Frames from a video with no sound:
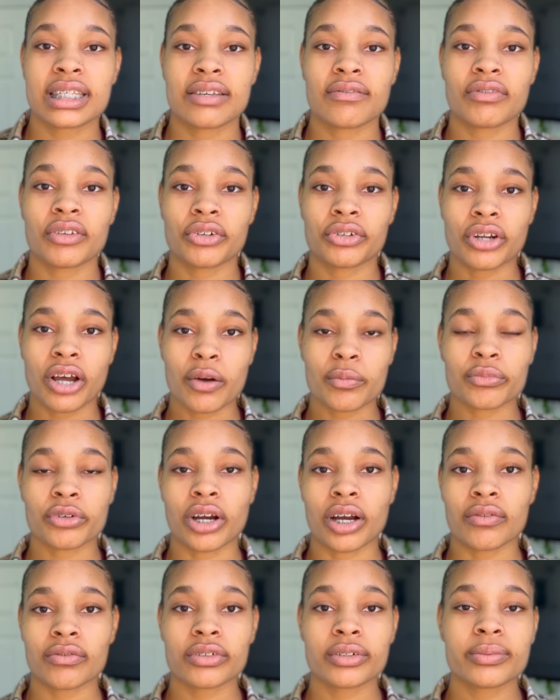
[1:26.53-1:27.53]
if they're not
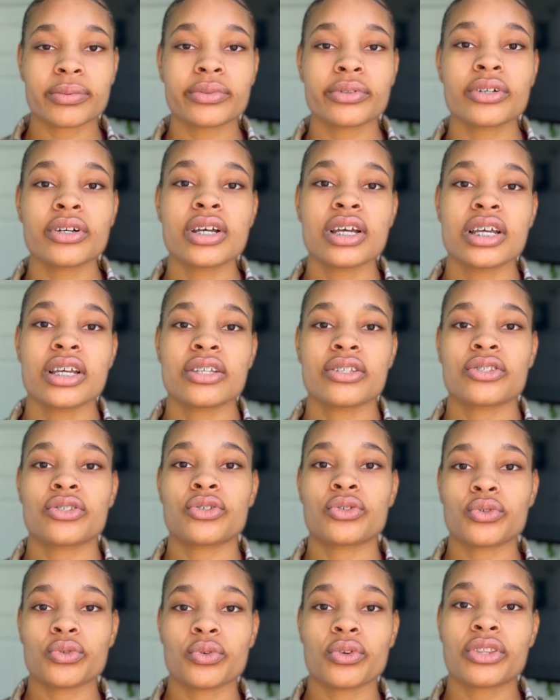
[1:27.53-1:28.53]
profitable
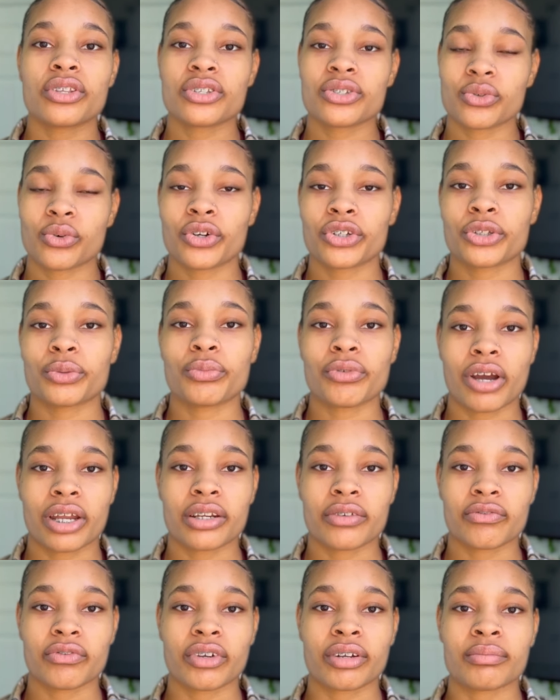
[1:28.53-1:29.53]
to the store you brought
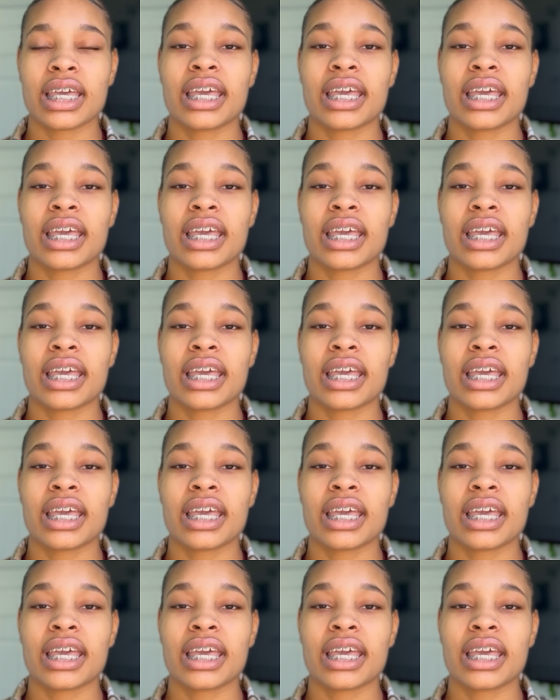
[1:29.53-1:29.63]
it from.